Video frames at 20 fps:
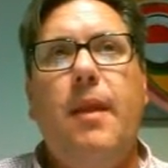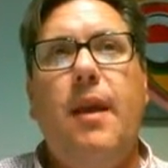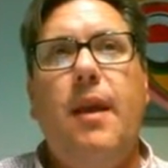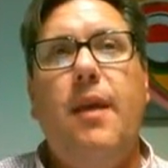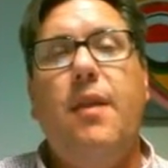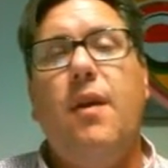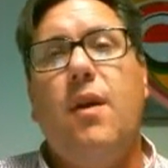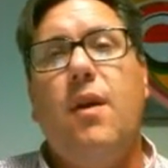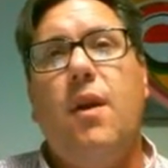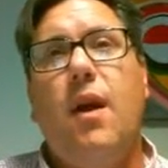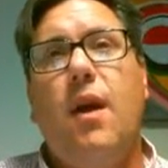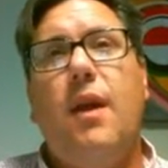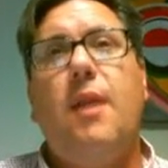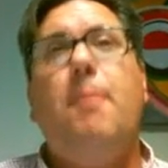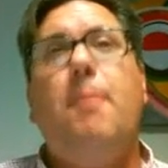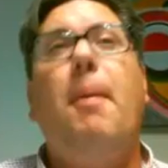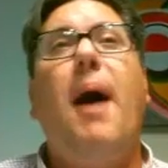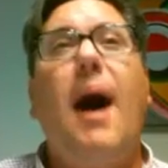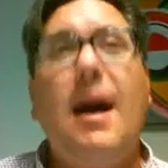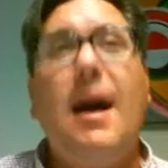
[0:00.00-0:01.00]
either in
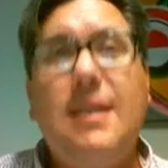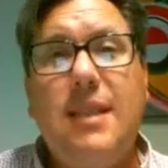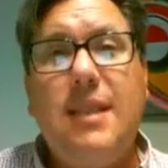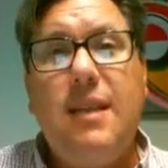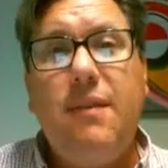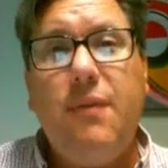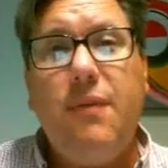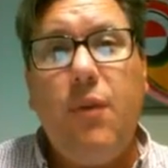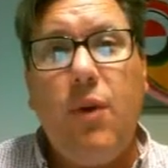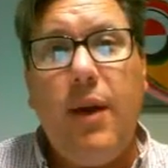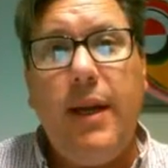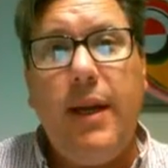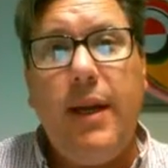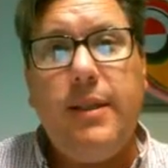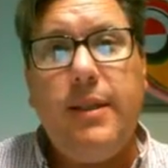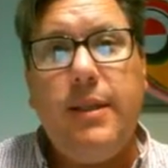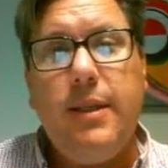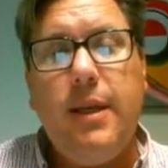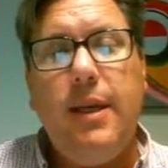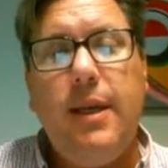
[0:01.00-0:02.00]
a positive for
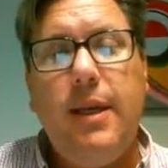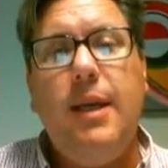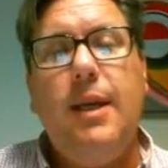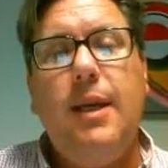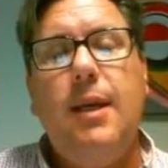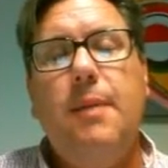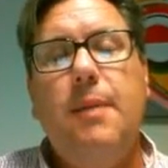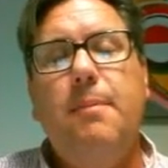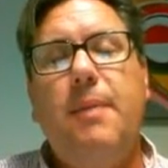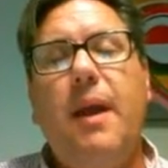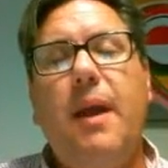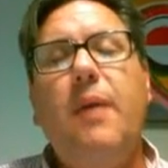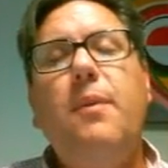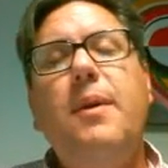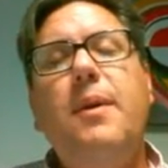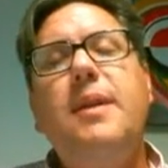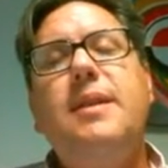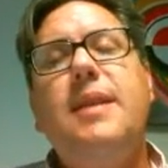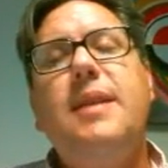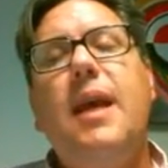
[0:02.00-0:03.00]
it, but I
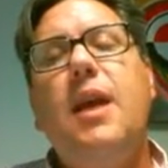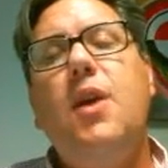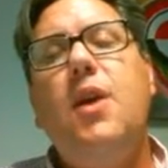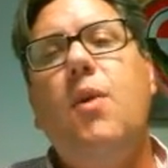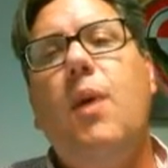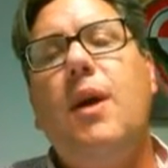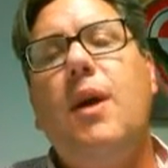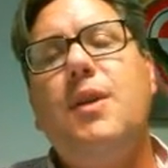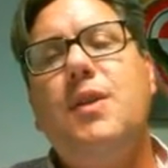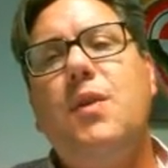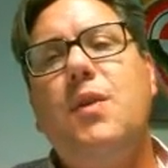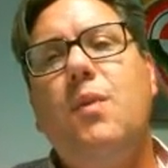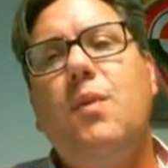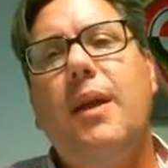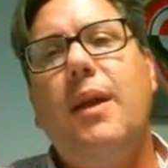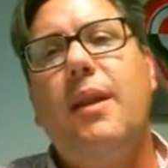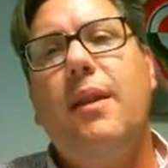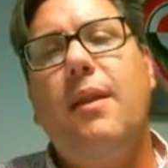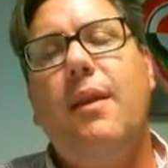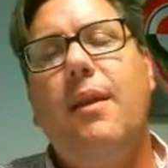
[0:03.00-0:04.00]
would say you also
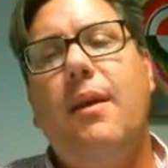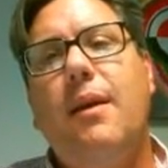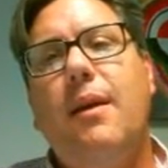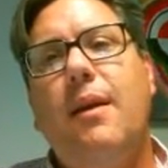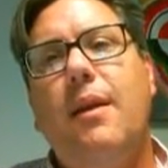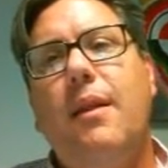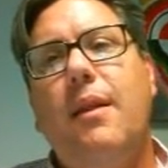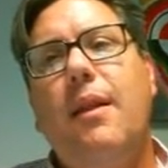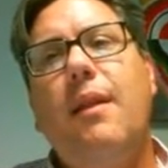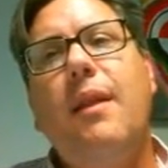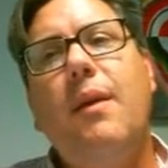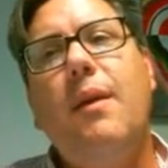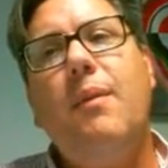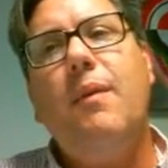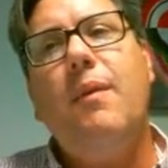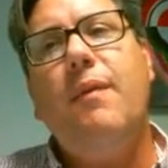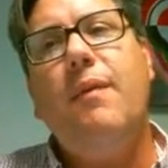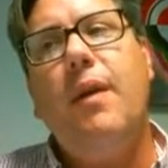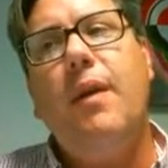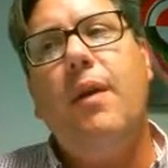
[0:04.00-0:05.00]
want the lit
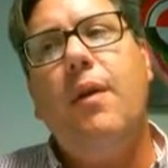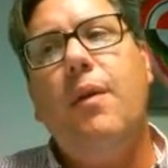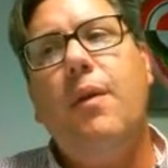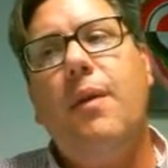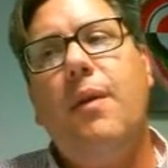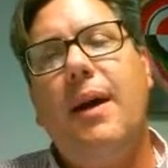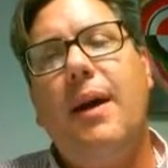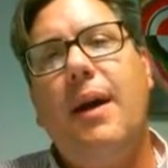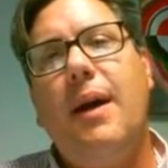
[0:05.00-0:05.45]
review,